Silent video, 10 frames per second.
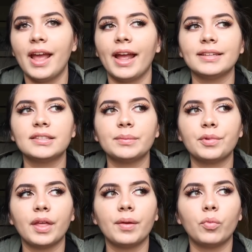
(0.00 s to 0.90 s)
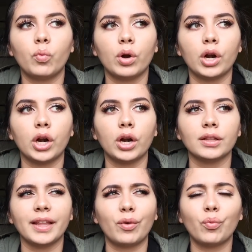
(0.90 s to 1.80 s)
And some of them
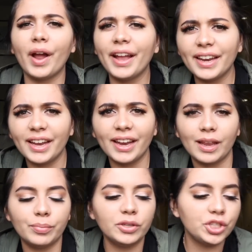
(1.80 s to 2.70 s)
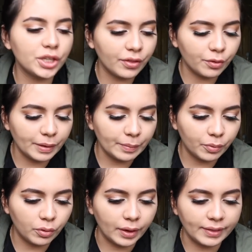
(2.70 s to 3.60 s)
were like rioting and pushing other
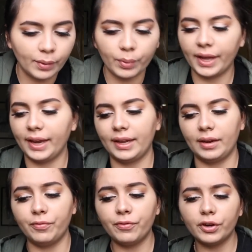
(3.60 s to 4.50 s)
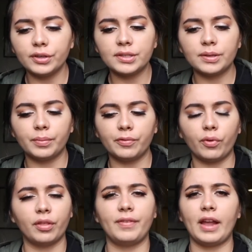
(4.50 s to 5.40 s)
people, and they were getting in first
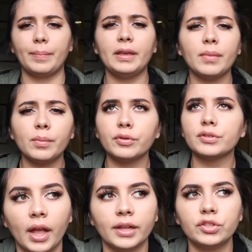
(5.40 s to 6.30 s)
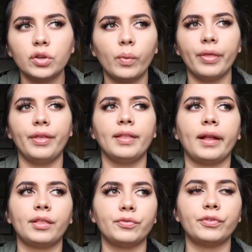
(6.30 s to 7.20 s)
before the VIP members. And so within
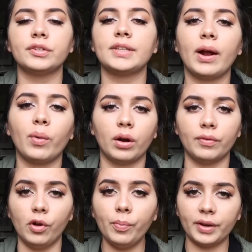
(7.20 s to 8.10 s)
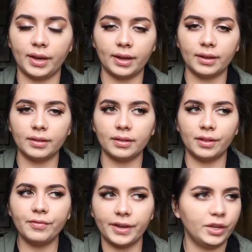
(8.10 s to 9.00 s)
like the first hour of opening,
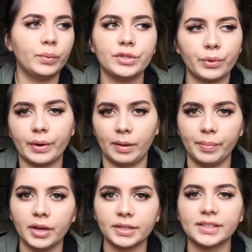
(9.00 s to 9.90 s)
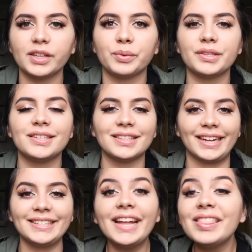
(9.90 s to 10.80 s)
the venue was already booked and there was still
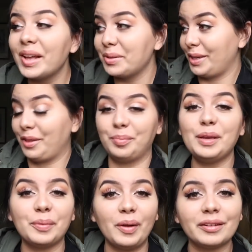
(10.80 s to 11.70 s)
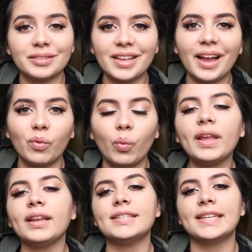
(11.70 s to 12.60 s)
like 10,000 other people outside
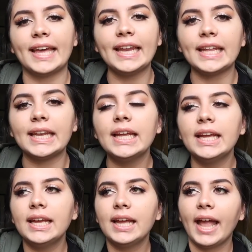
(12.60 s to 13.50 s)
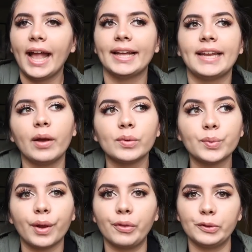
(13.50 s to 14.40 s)
waiting to get in. And I was
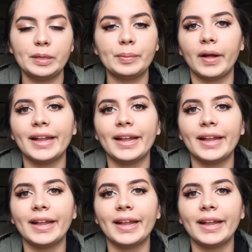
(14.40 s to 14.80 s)
one of those people.